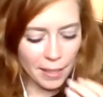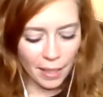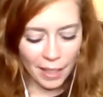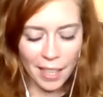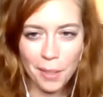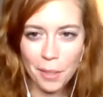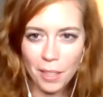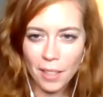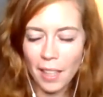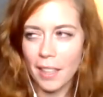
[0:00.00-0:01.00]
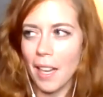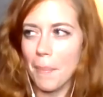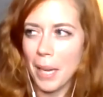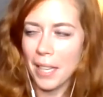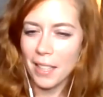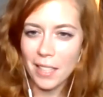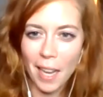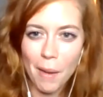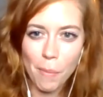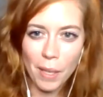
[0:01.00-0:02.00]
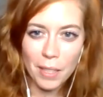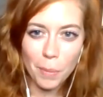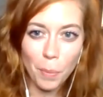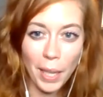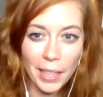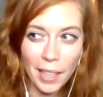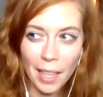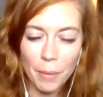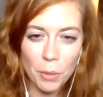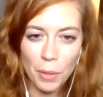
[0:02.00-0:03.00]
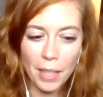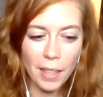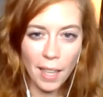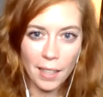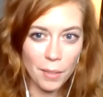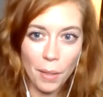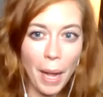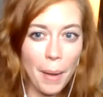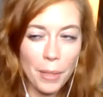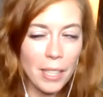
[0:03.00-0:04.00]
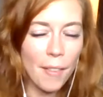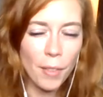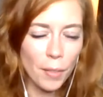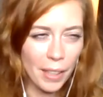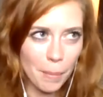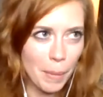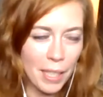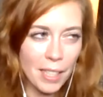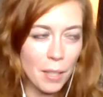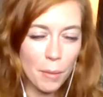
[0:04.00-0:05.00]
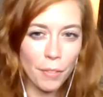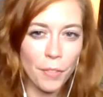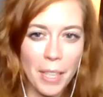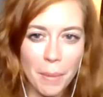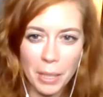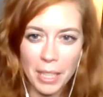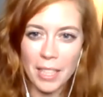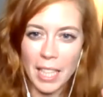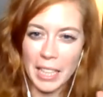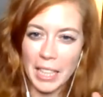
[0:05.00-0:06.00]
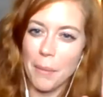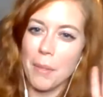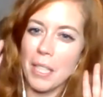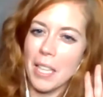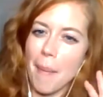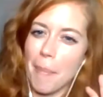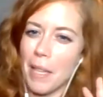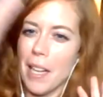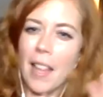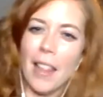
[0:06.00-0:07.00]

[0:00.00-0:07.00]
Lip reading: Like I used to, I banged this guy once, a white guy with dreadlocks. I would never recommend it to a friend because like he was on top of me.